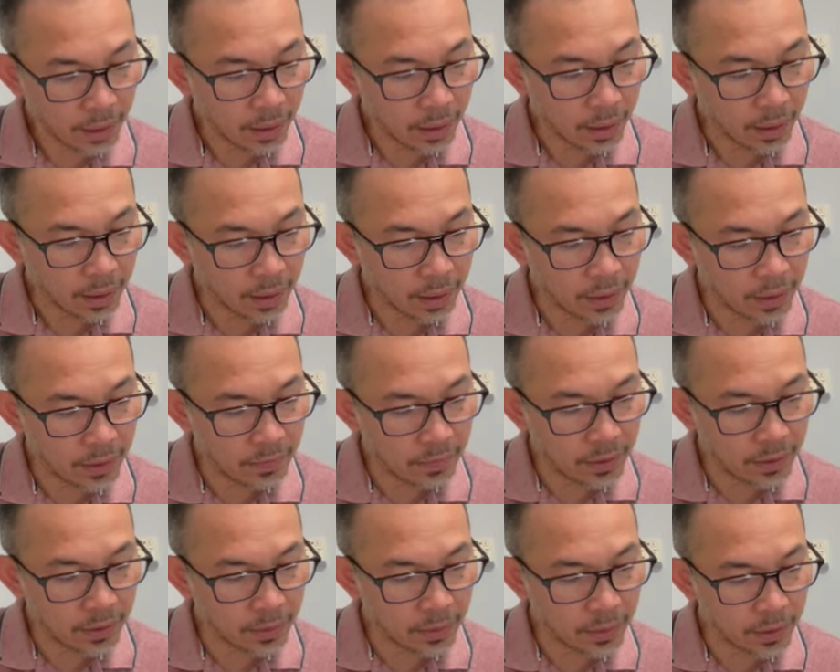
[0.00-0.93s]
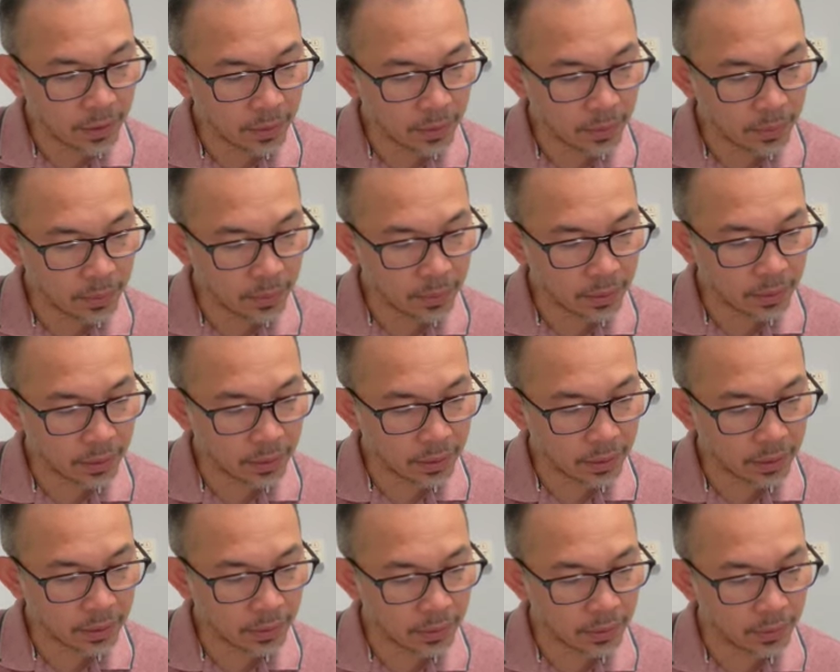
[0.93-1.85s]
An individual you support
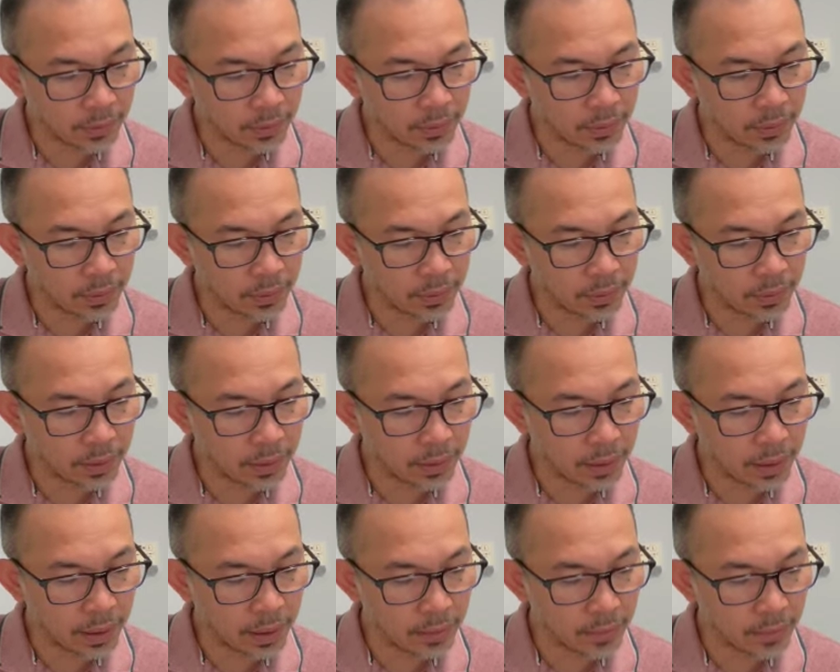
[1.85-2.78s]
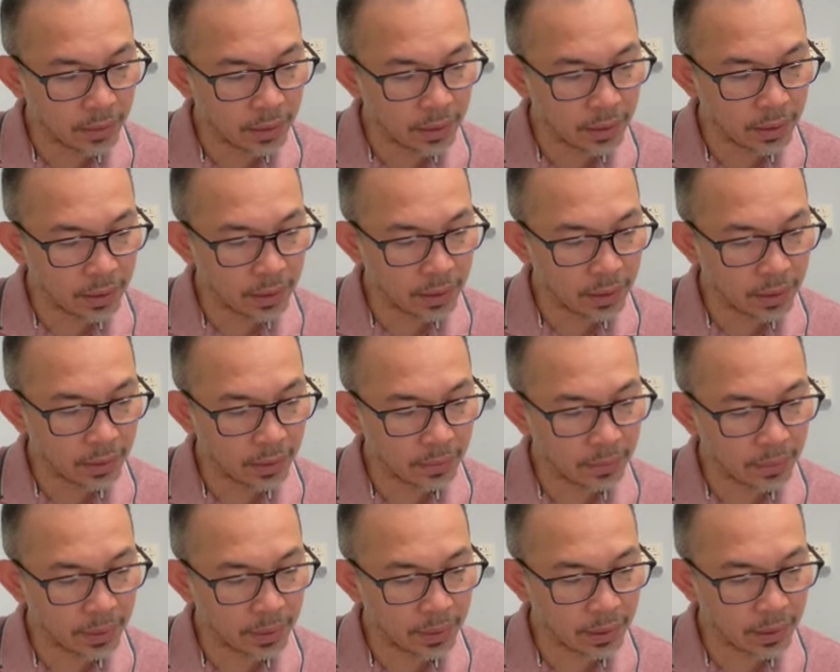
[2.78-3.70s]
has told you that they wish to
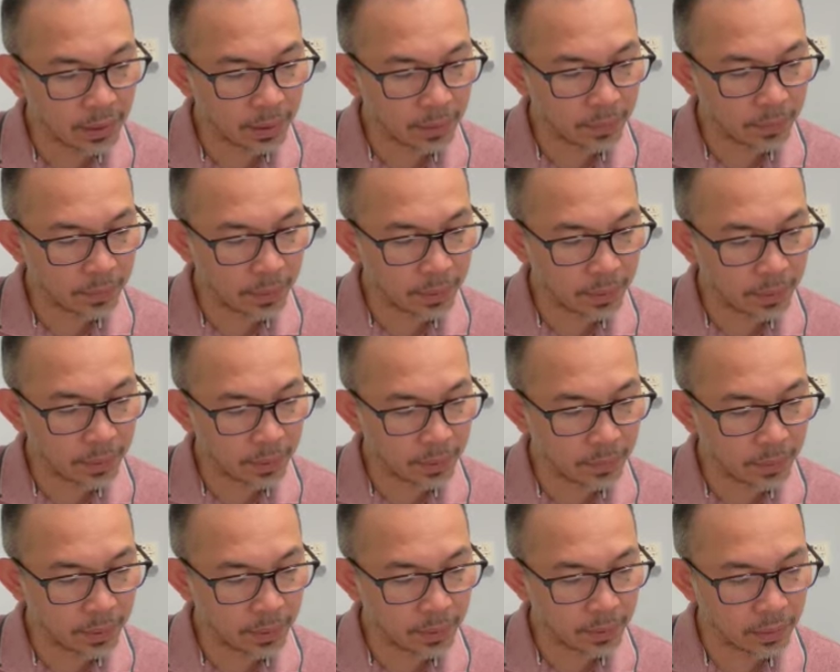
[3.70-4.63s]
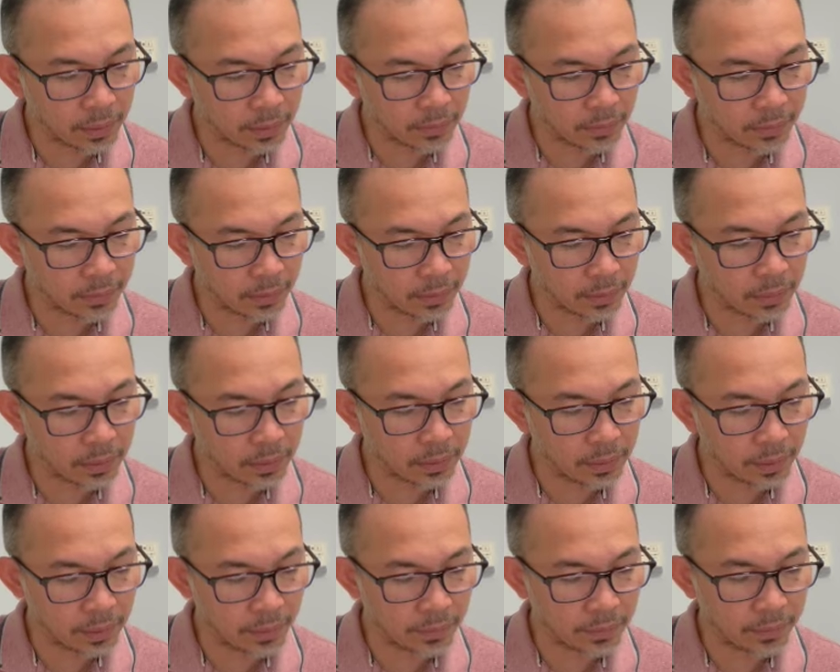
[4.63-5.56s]
make a complaint about the food
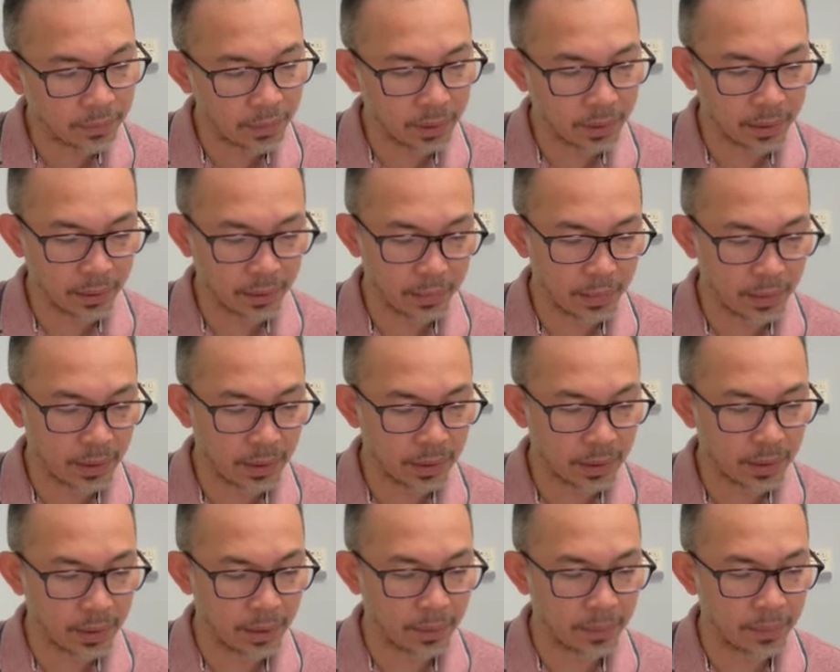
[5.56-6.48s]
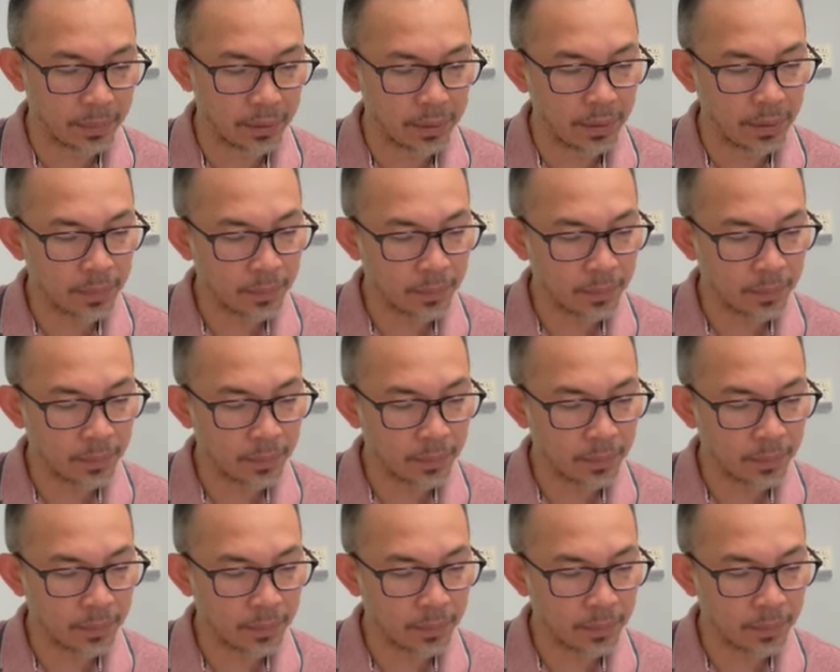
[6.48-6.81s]
served at meal times.